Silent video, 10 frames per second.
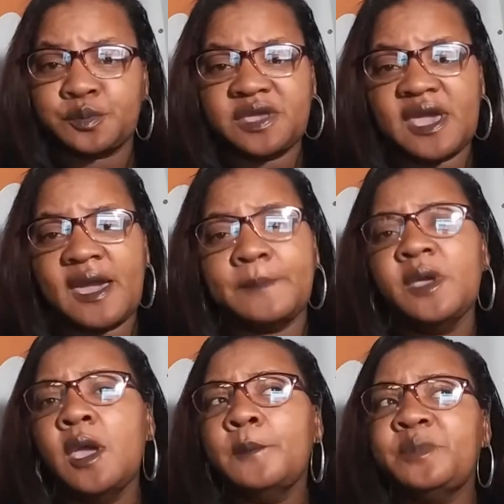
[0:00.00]
rehab,
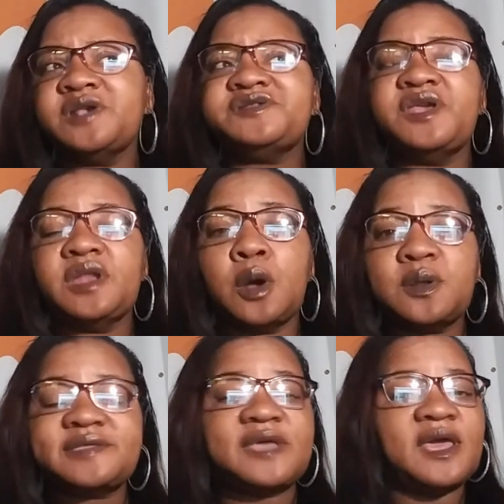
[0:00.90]
but she
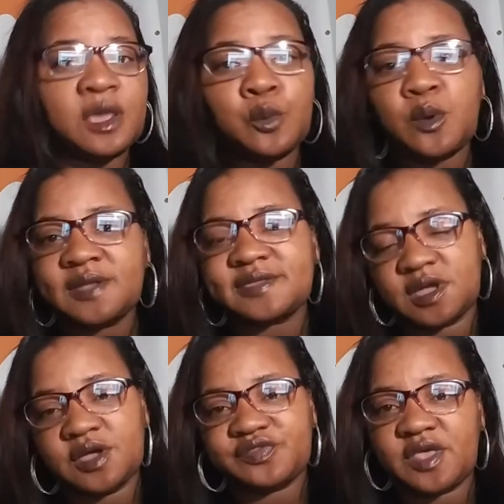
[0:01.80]
noticed that it was a
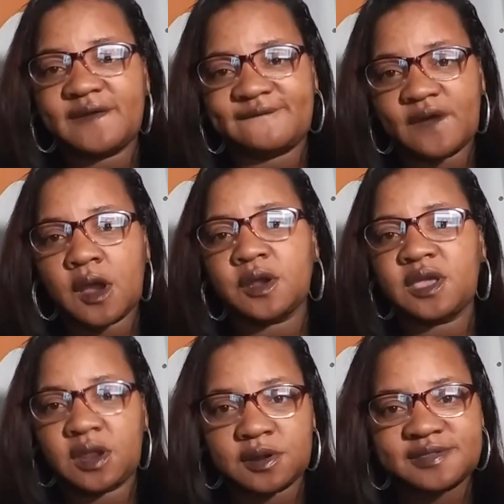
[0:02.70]
good thing for her to
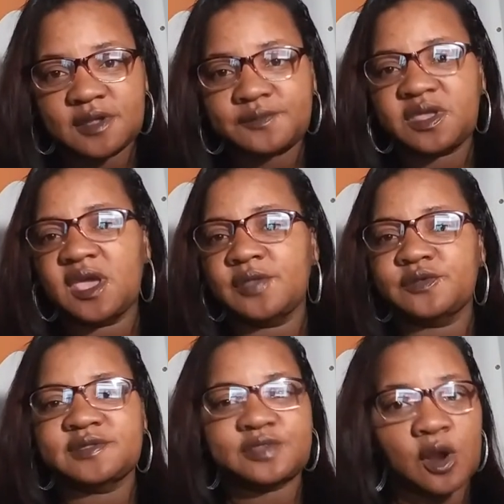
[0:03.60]
get herself
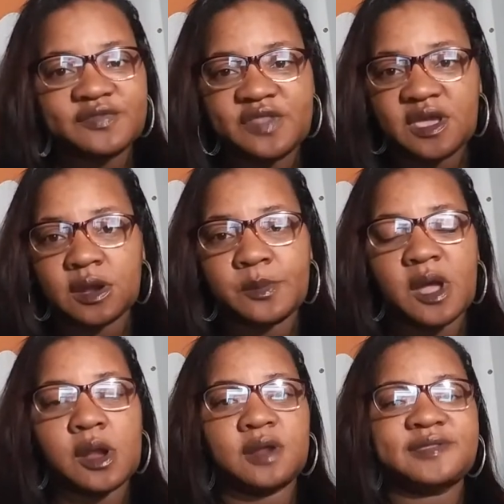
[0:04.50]
together, start thinking
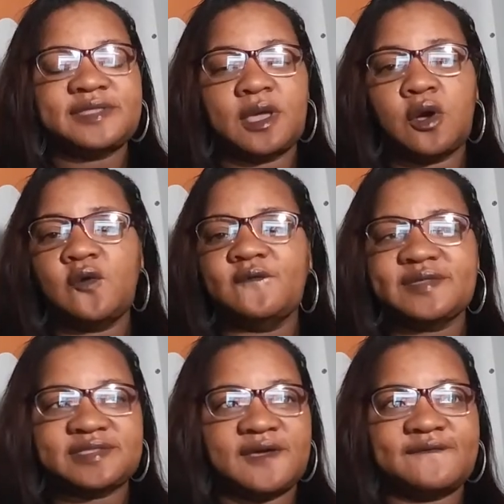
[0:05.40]
about herself
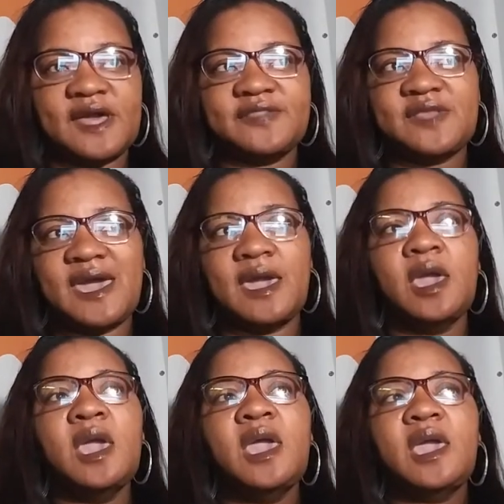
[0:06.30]
and stuff like
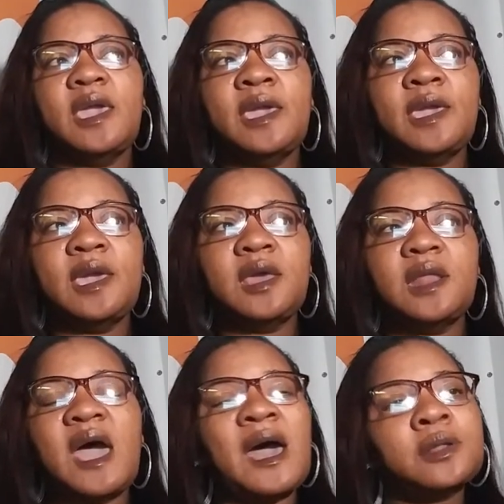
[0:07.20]
that. And
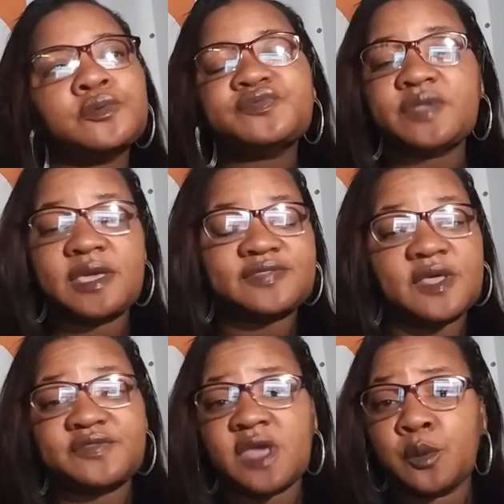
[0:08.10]
I don't think
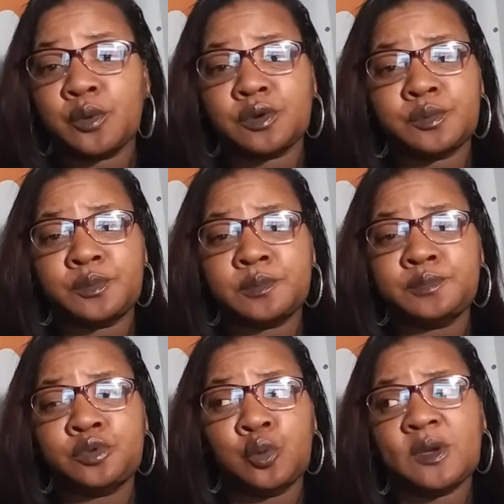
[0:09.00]
that they were
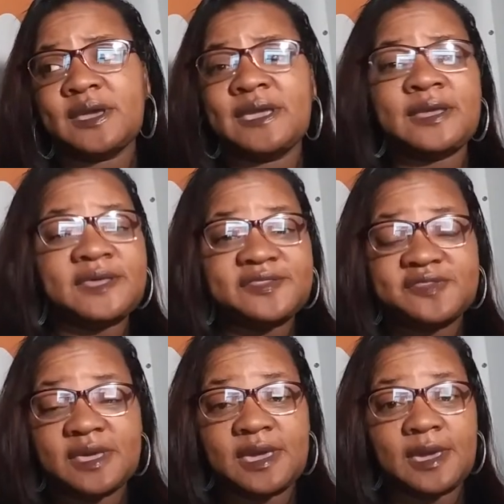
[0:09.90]
doing
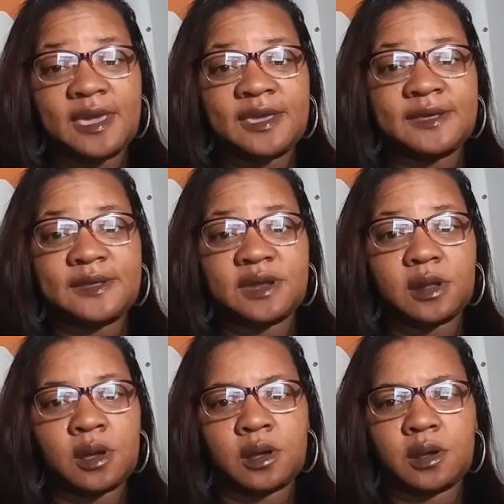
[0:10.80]
anything in
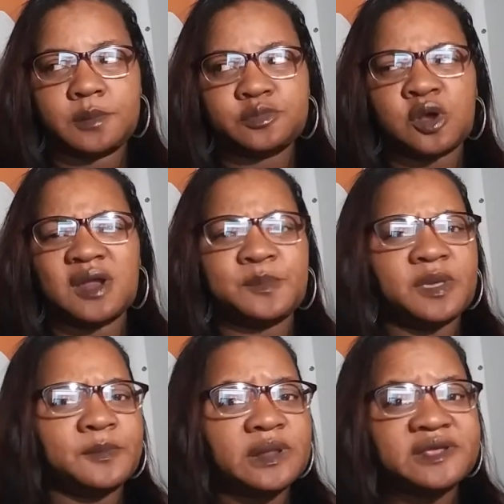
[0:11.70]
trying to
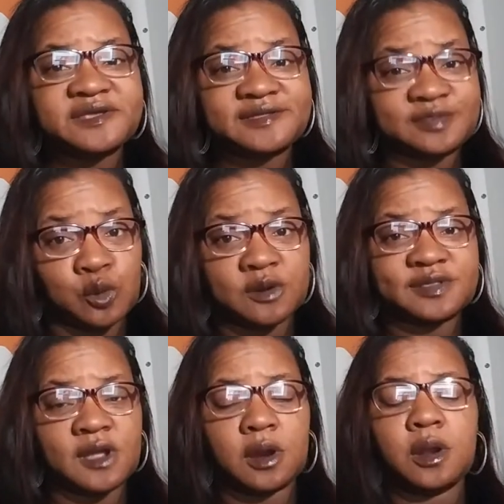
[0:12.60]
be malicious
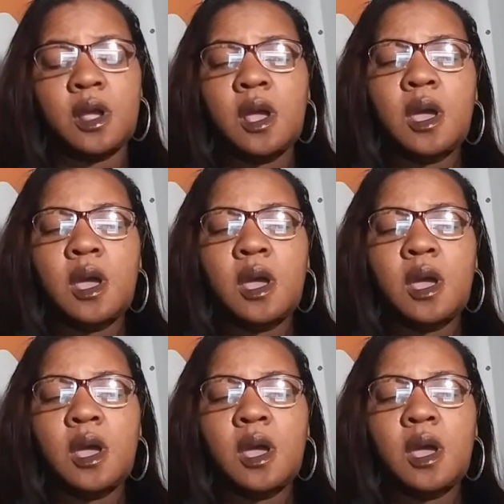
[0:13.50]
towards her.